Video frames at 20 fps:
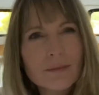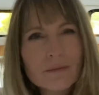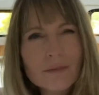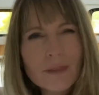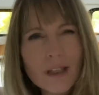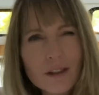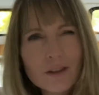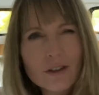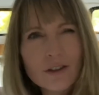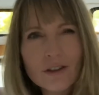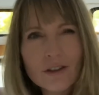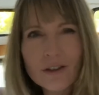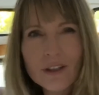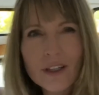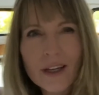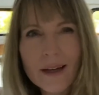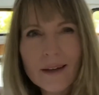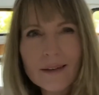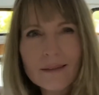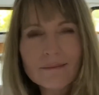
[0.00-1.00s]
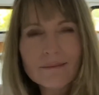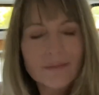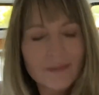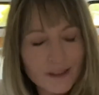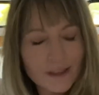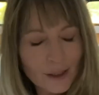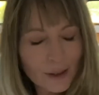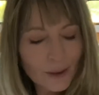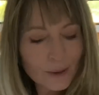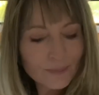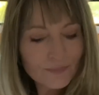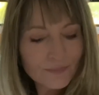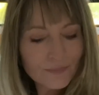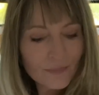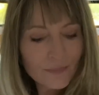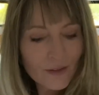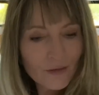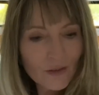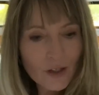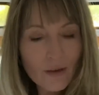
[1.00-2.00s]
Not sure yet. So
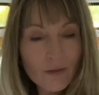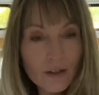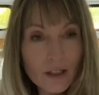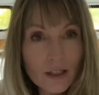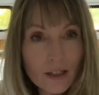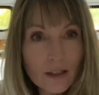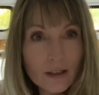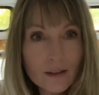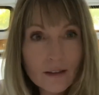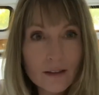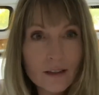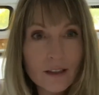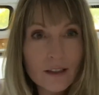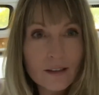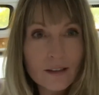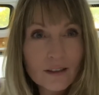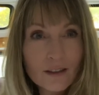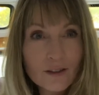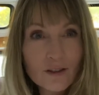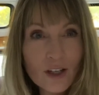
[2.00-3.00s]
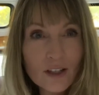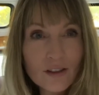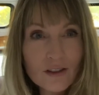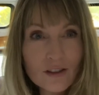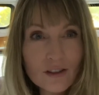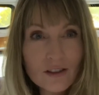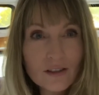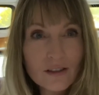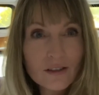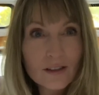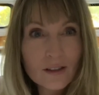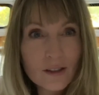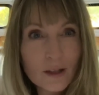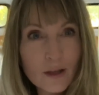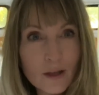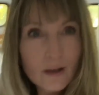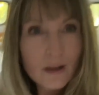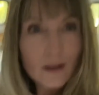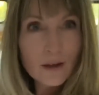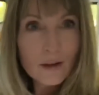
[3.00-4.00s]
if you have any suggestions,
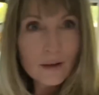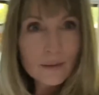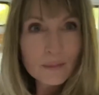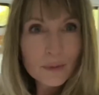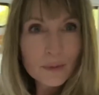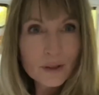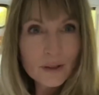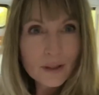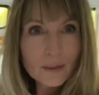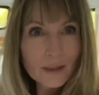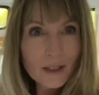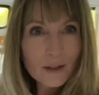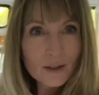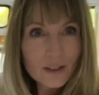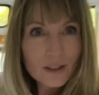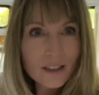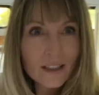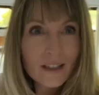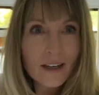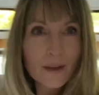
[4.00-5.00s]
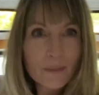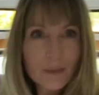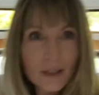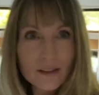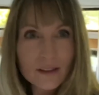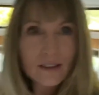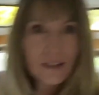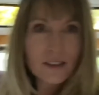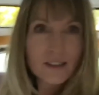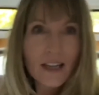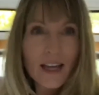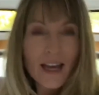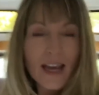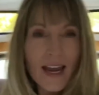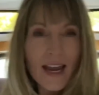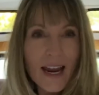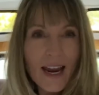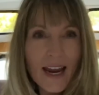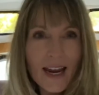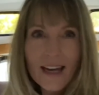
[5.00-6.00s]
put them down in the comments.
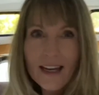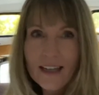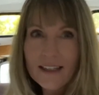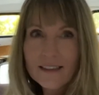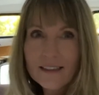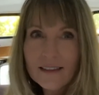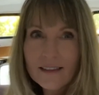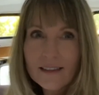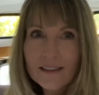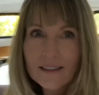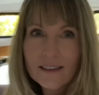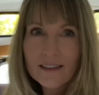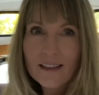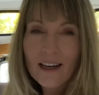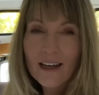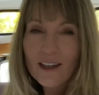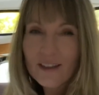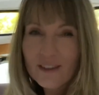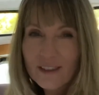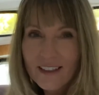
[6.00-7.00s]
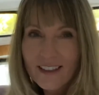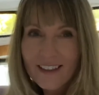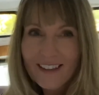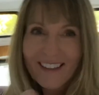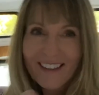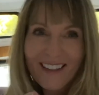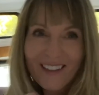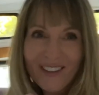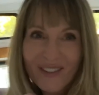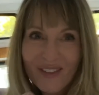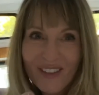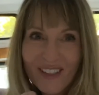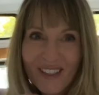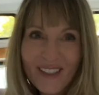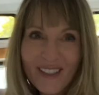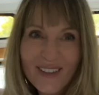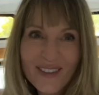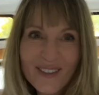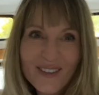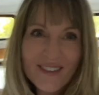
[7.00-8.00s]
And I'll see you in the next
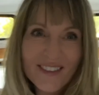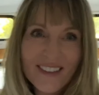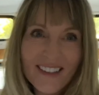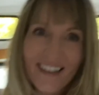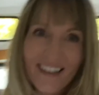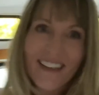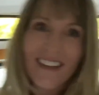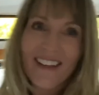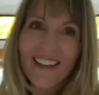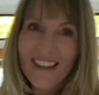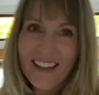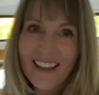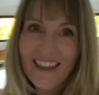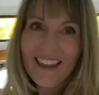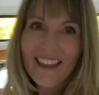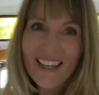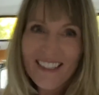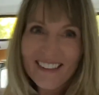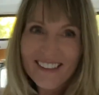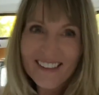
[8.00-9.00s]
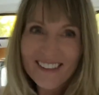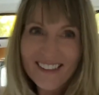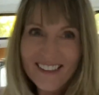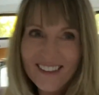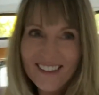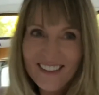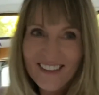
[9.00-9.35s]
video. Thanks.